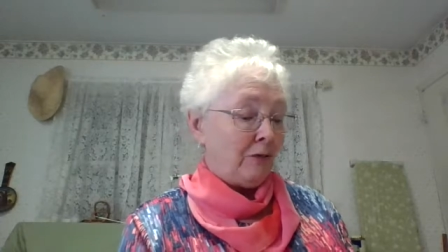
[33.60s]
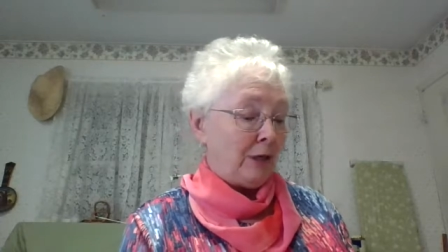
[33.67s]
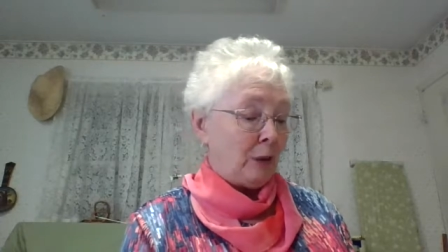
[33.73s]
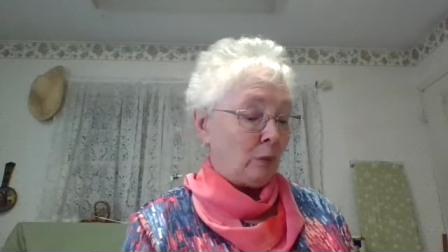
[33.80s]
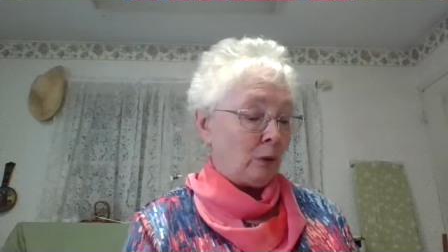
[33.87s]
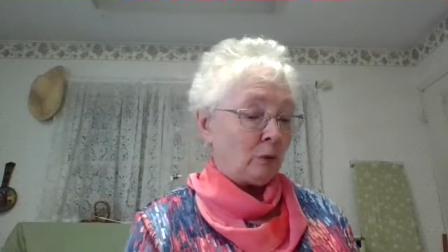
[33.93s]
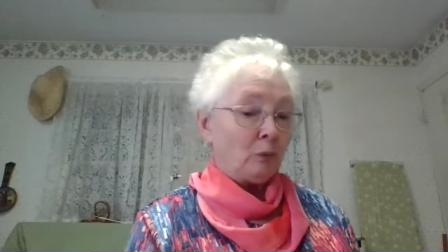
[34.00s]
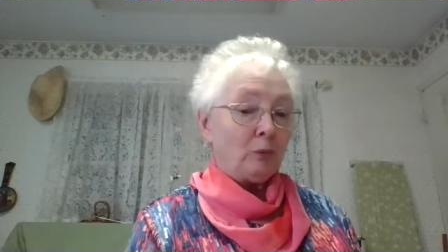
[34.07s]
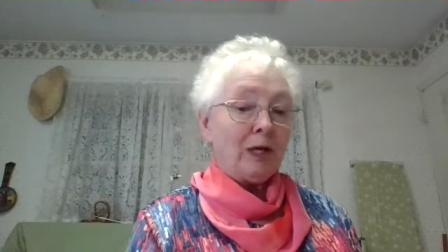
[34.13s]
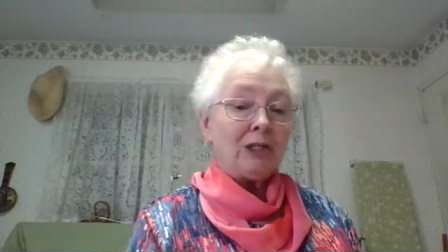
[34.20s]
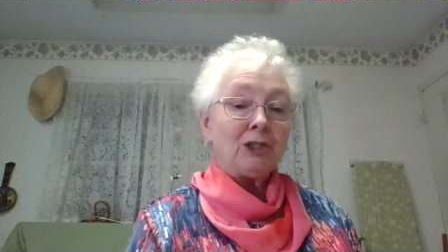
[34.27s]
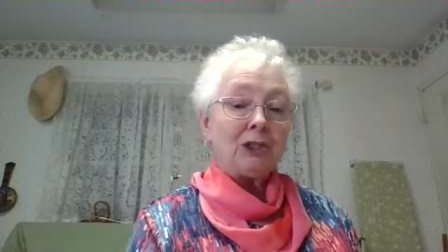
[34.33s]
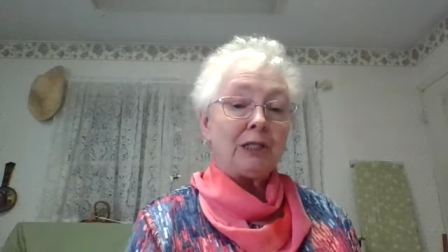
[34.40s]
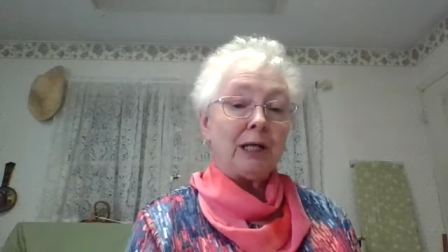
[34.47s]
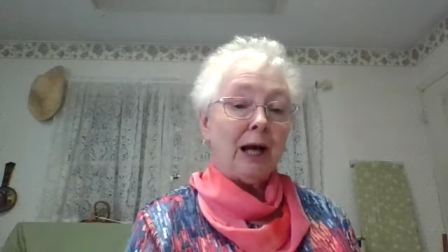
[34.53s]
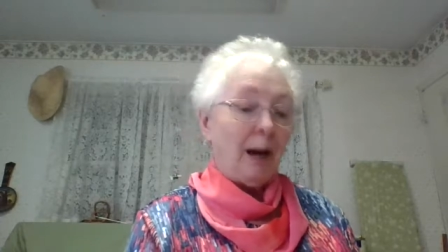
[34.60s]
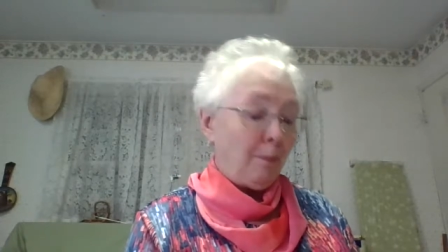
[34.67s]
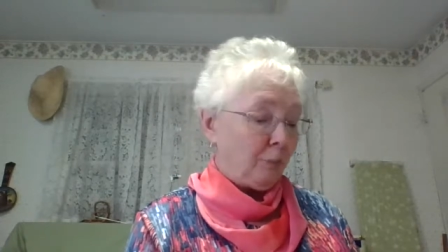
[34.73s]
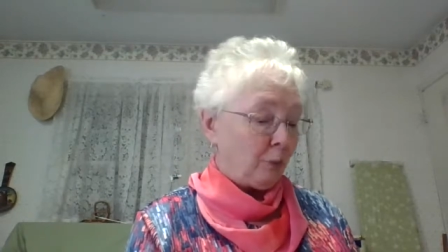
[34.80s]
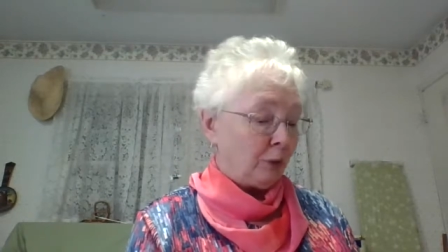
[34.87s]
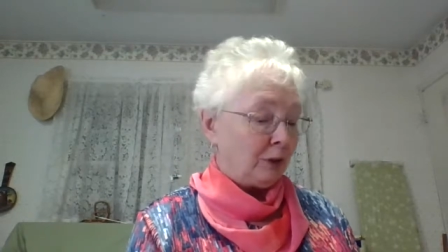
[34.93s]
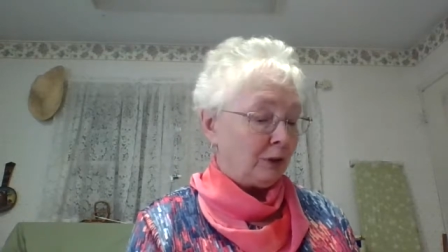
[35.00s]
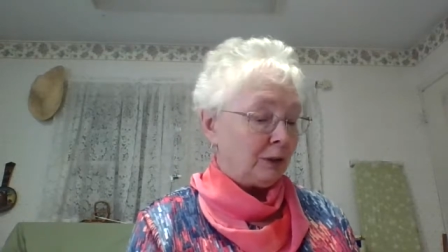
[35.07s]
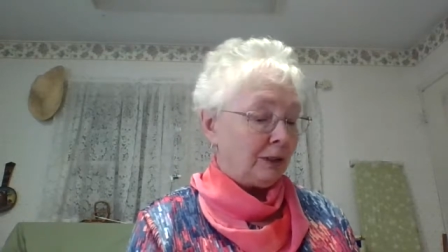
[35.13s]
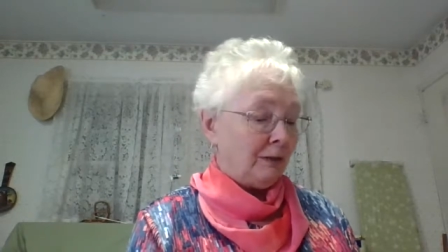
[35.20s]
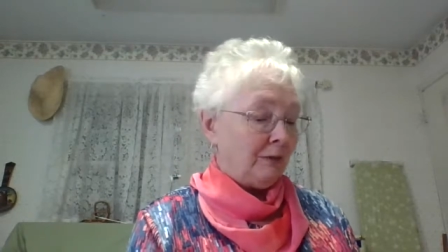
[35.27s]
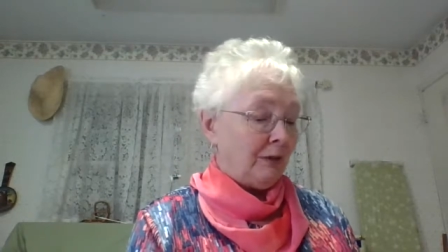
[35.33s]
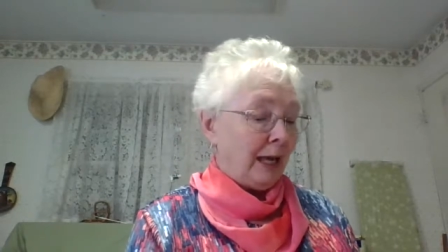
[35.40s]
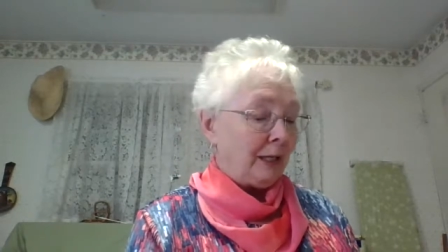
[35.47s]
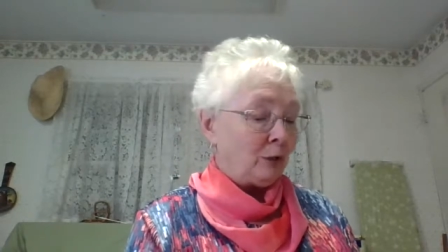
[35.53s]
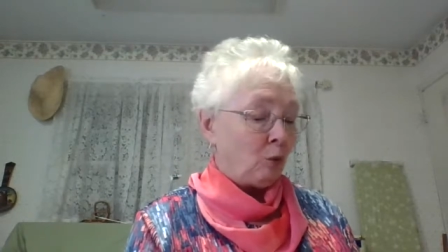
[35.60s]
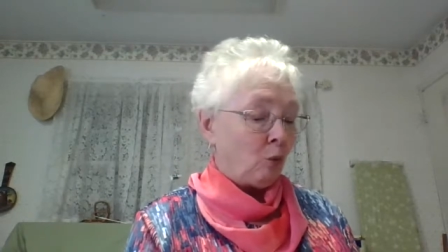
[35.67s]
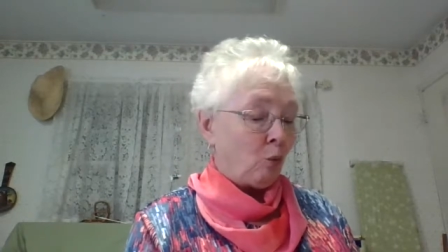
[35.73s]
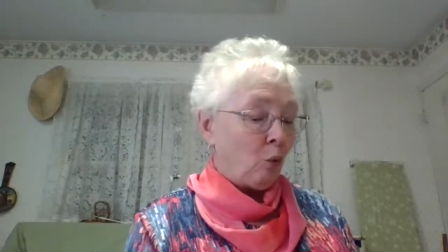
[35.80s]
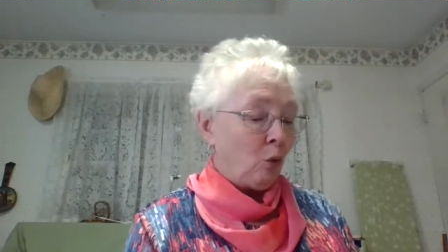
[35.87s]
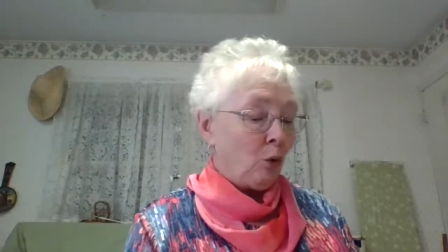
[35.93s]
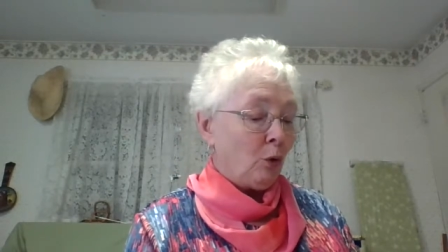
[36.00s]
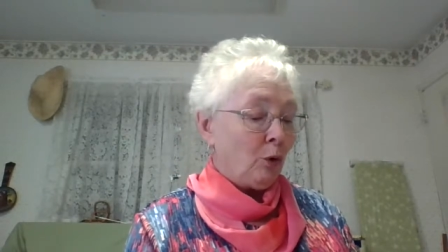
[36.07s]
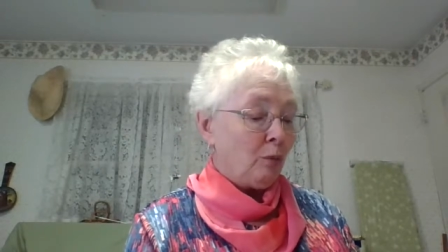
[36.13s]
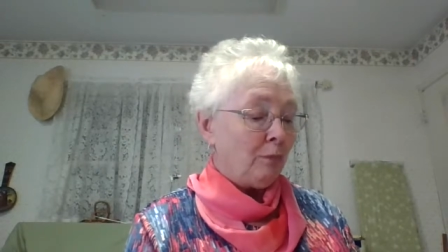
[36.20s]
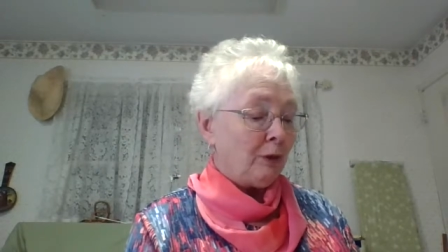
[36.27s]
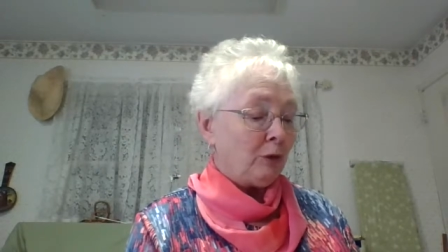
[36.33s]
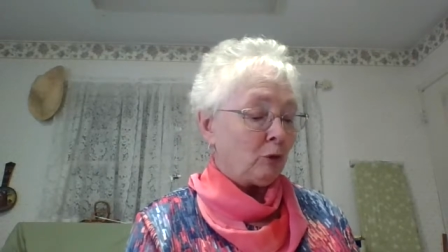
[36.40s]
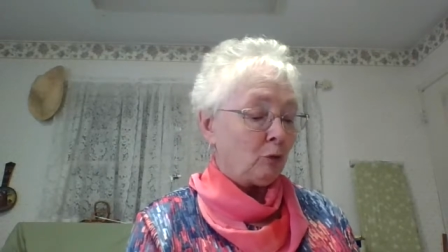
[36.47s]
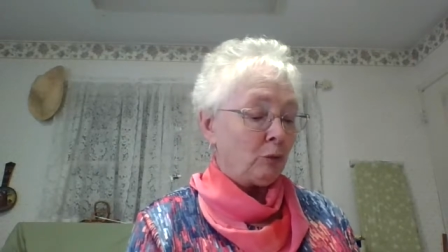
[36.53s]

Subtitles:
They were rushing upward, and a warm